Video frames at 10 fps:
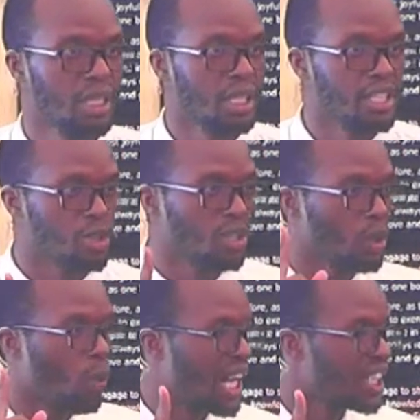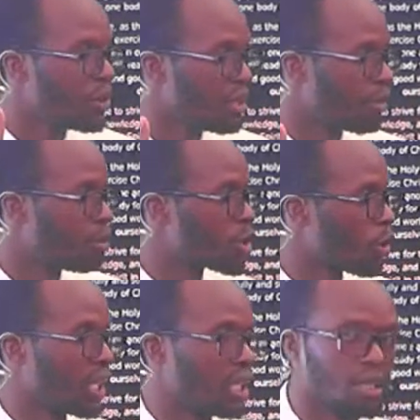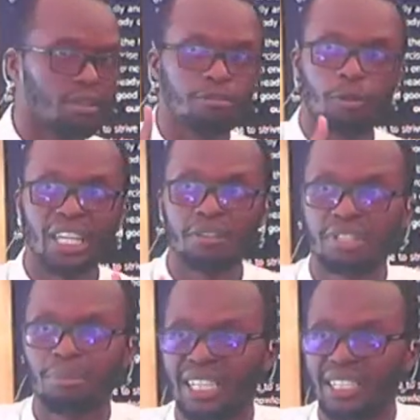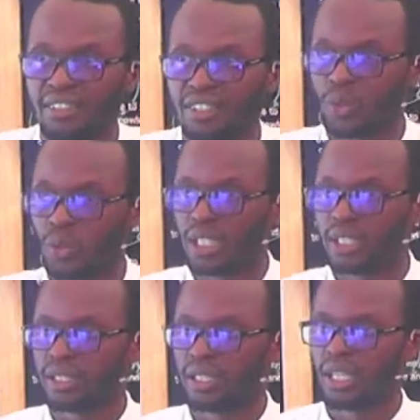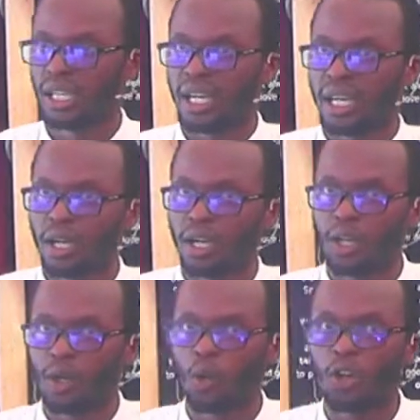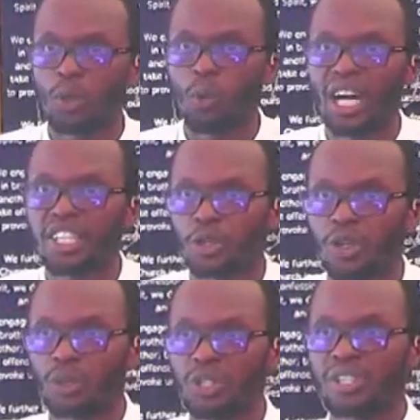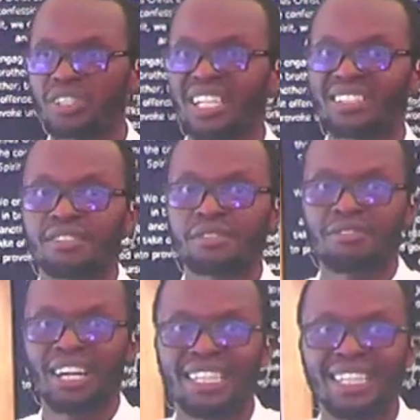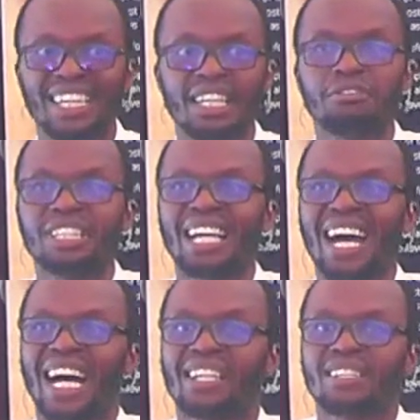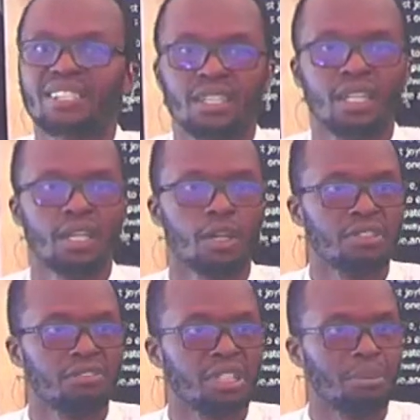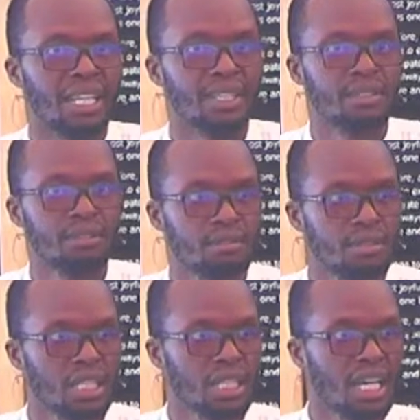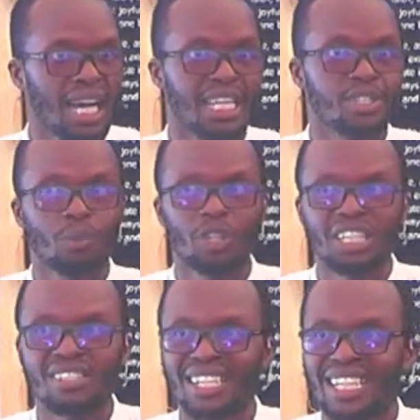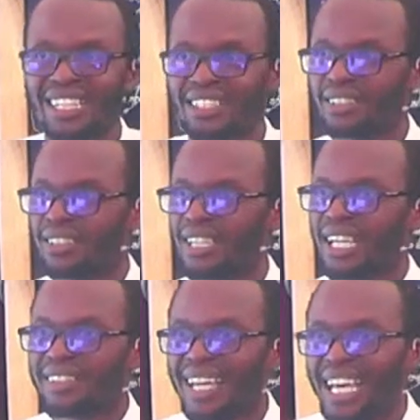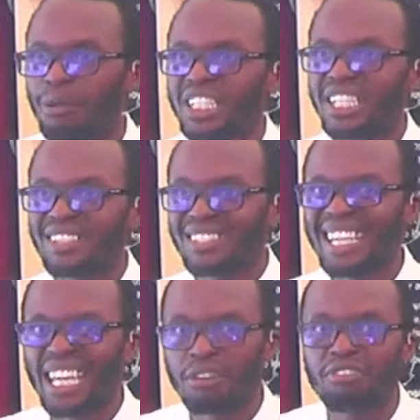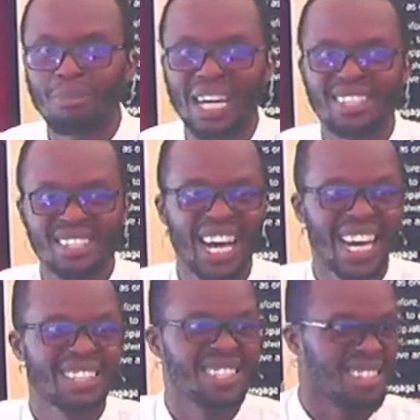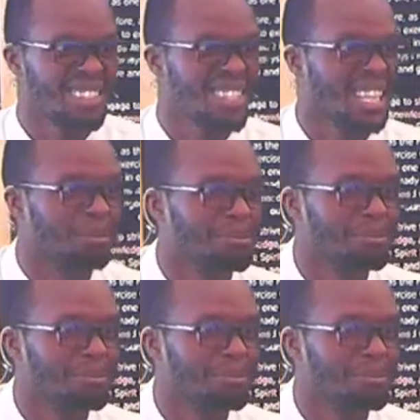There's only one uniform toil for every man in this world. Only one toil which will satisfy every heart of every man. And Solomon is saying the emptiness in every man's heart is the same.